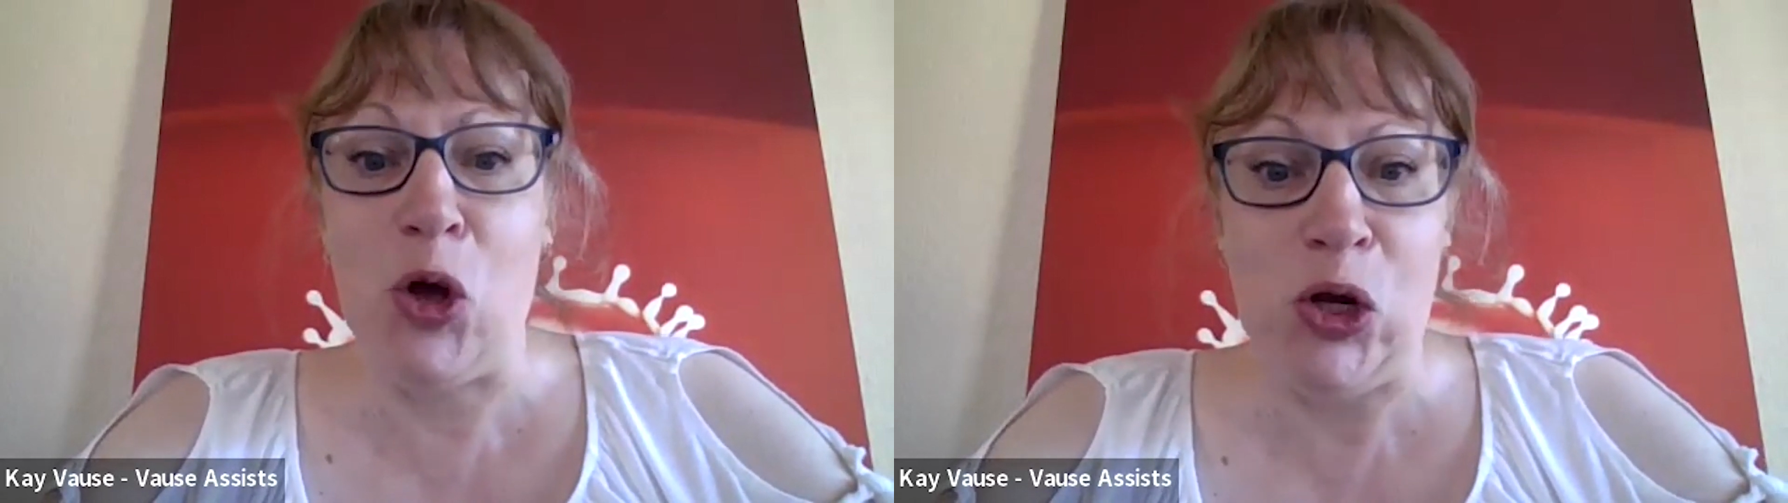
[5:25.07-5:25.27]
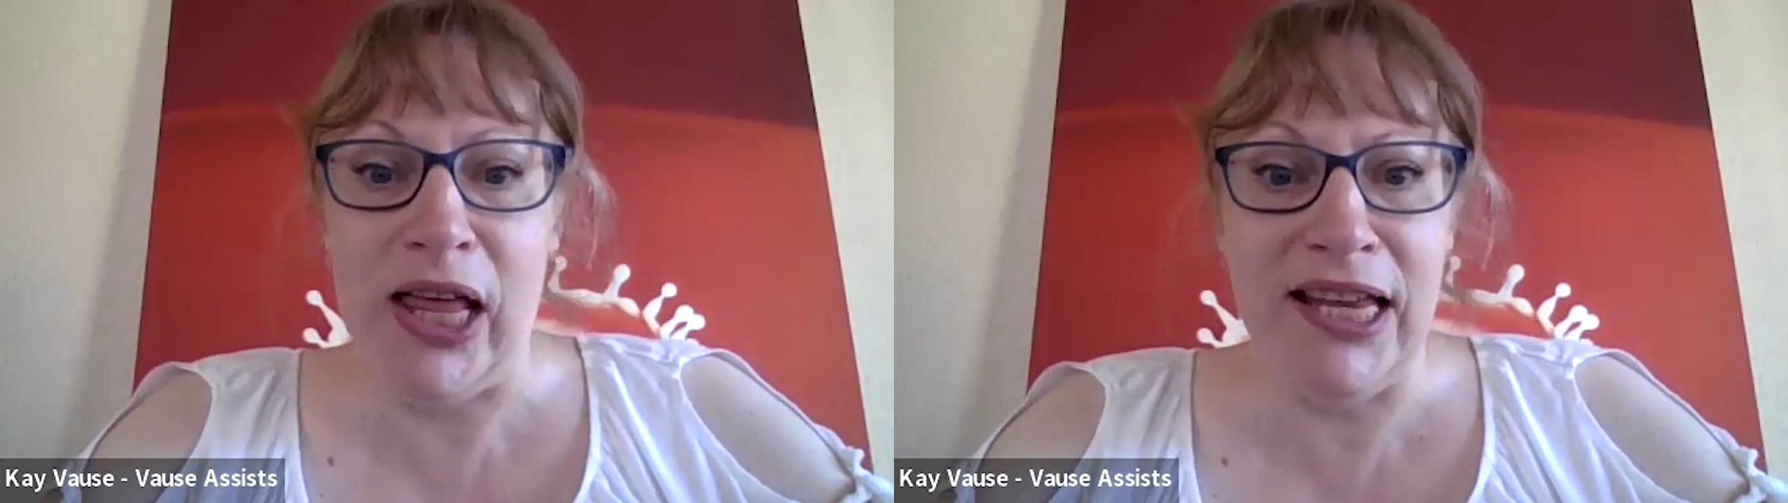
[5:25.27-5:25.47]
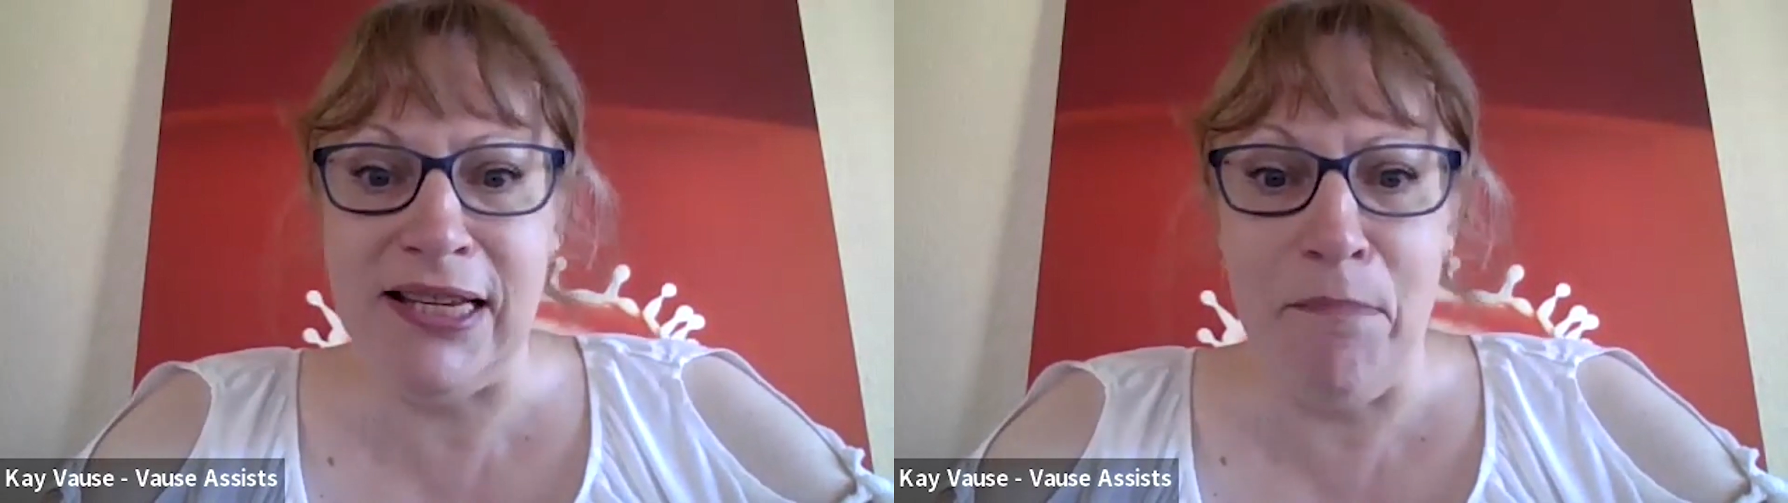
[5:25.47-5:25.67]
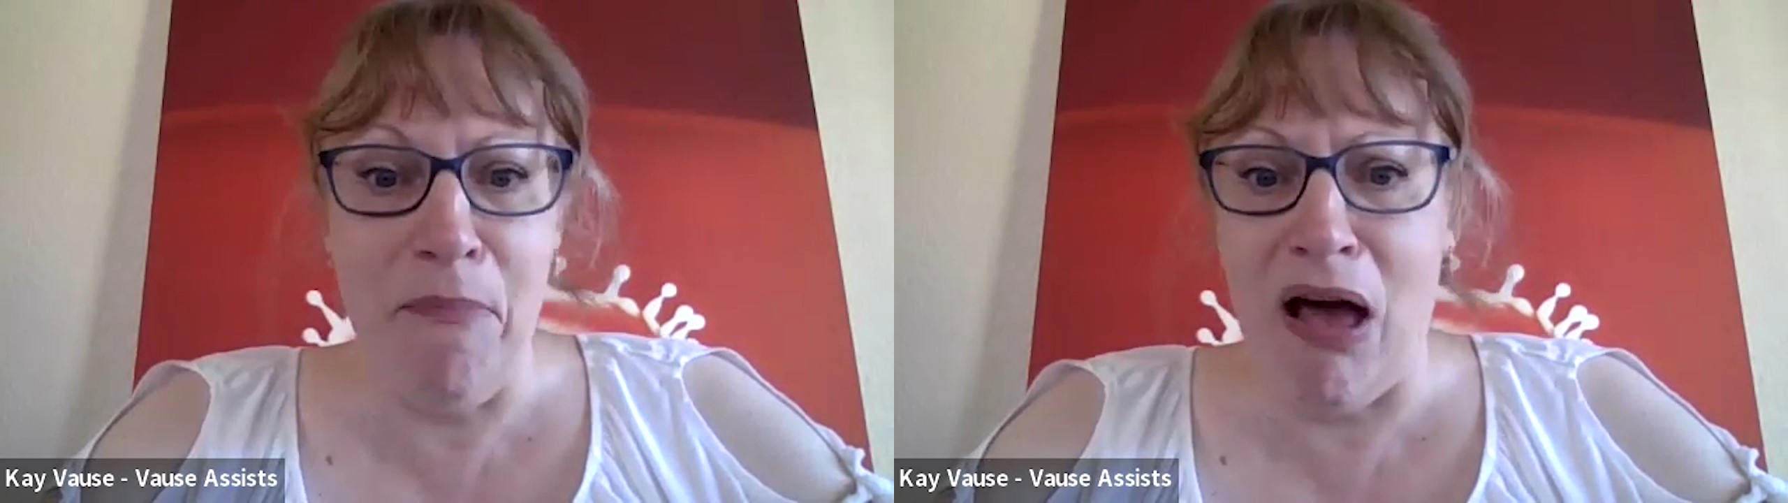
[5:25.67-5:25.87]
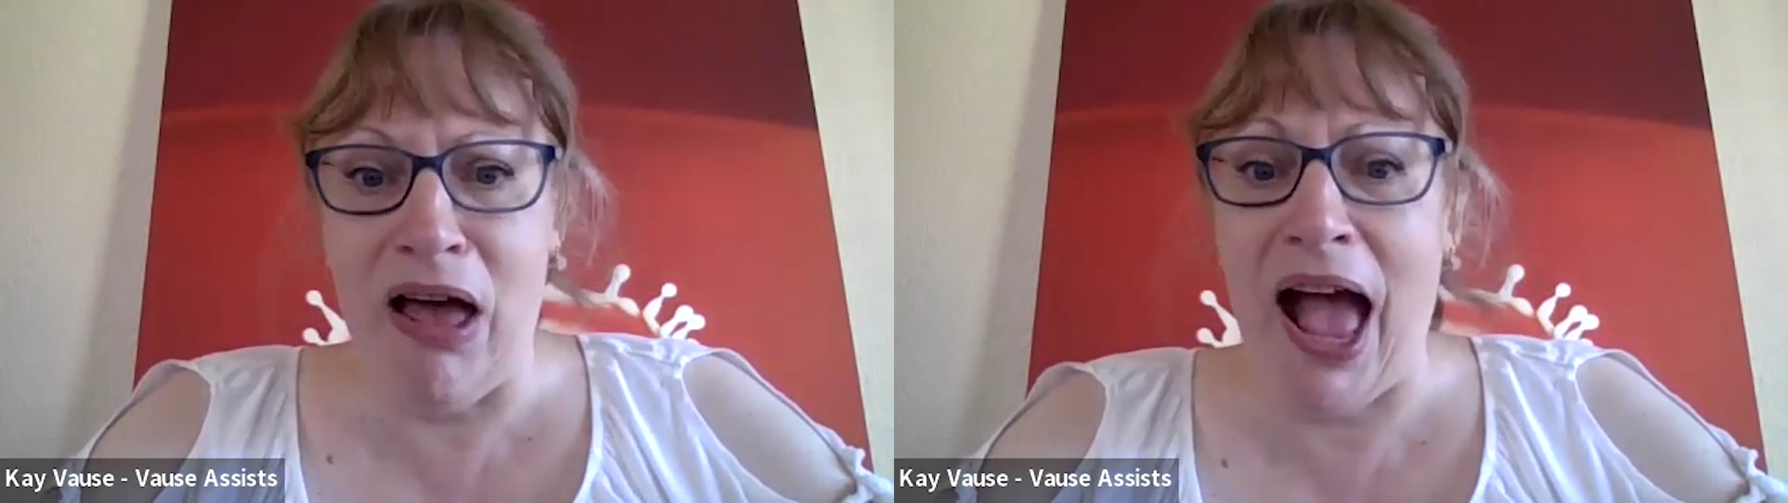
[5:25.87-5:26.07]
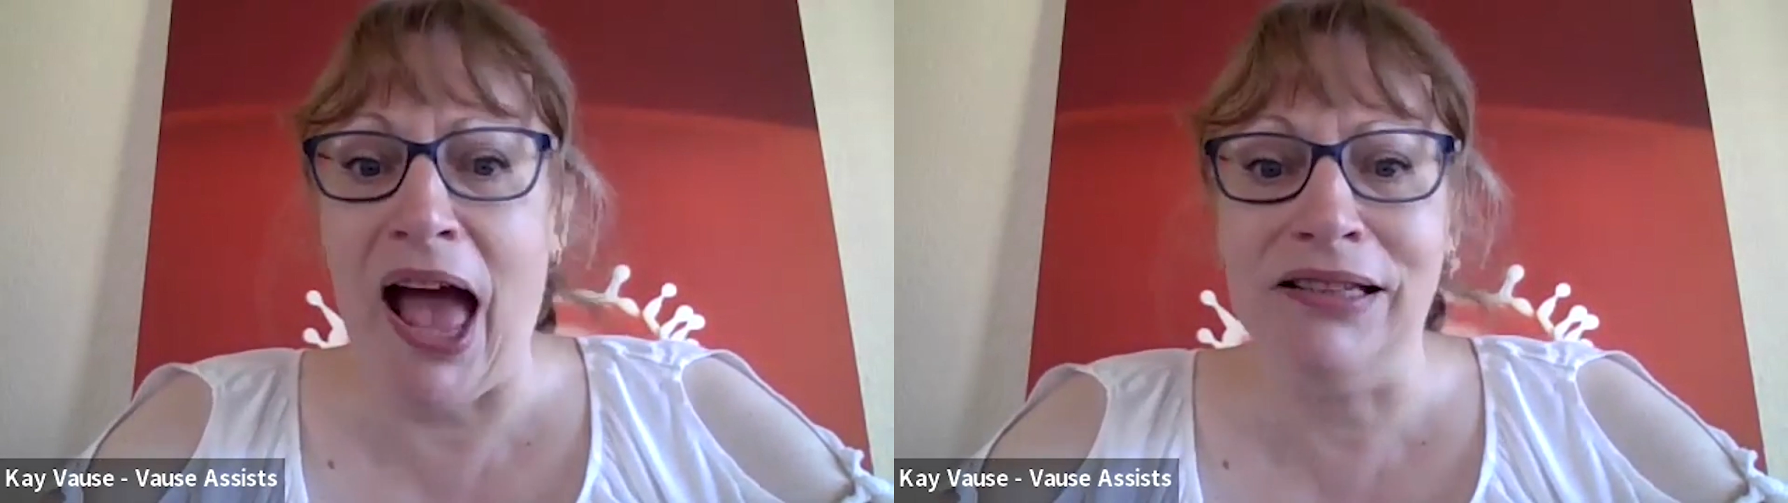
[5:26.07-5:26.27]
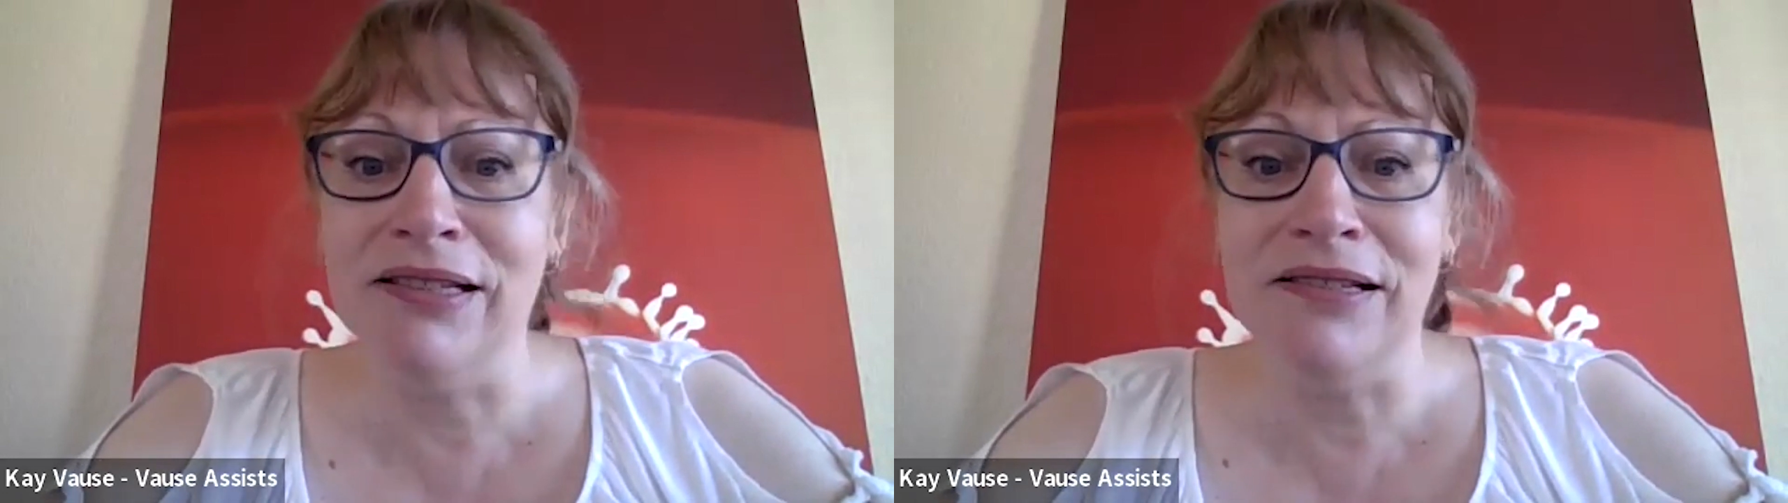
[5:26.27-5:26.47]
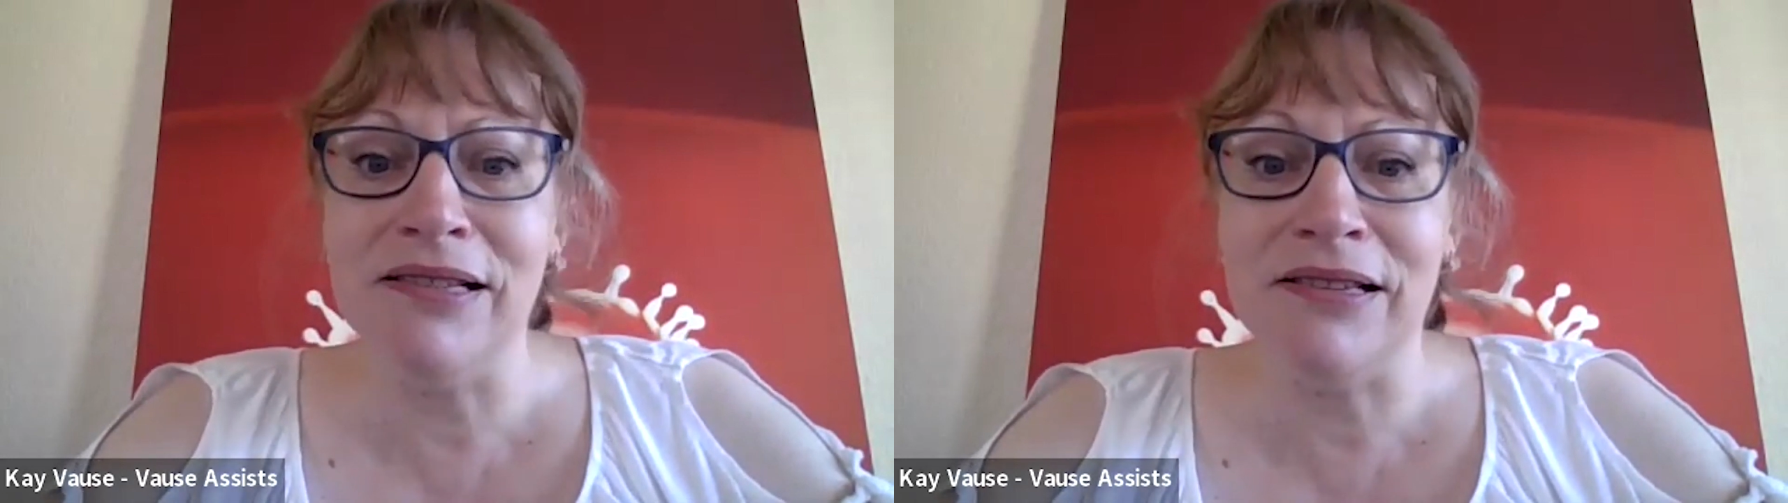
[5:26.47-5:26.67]
all laid in my
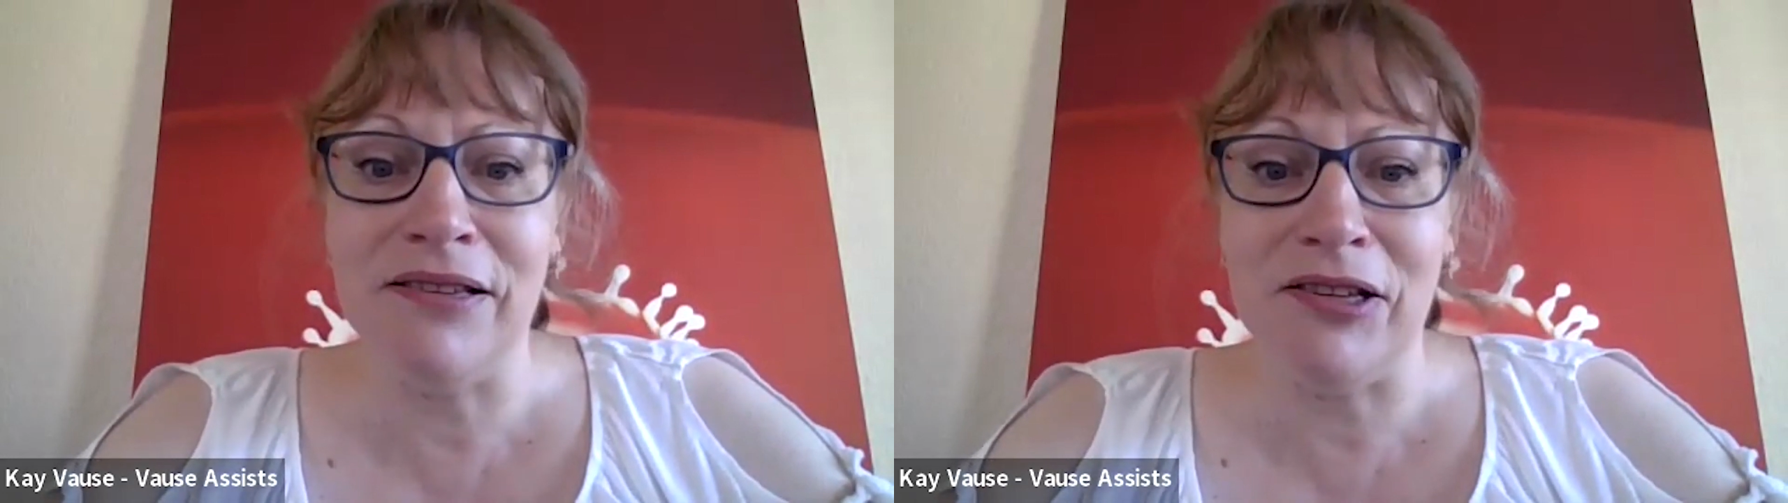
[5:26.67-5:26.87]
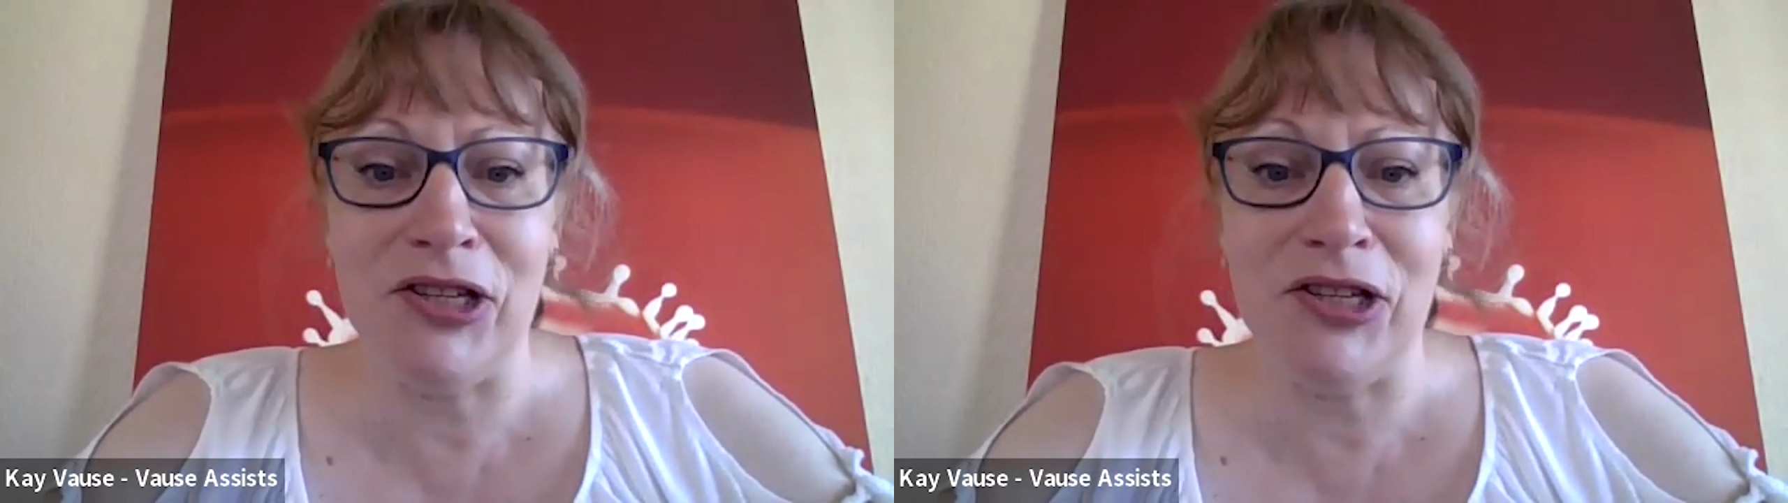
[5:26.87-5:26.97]
hands.